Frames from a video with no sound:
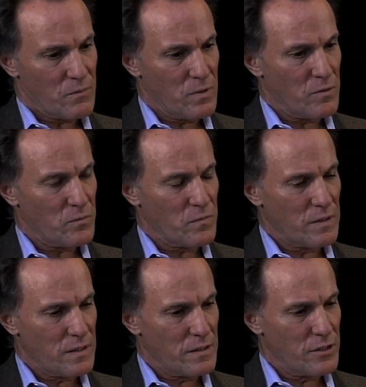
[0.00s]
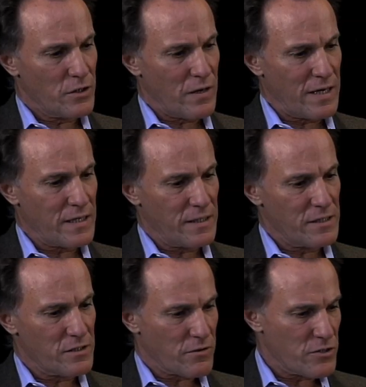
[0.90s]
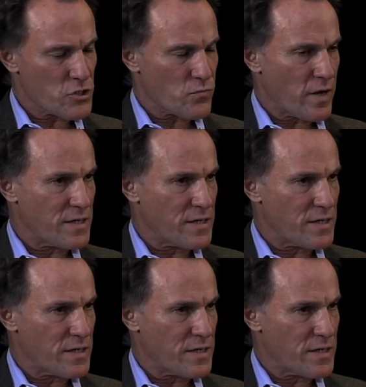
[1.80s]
Well, you know, I got into the Christian right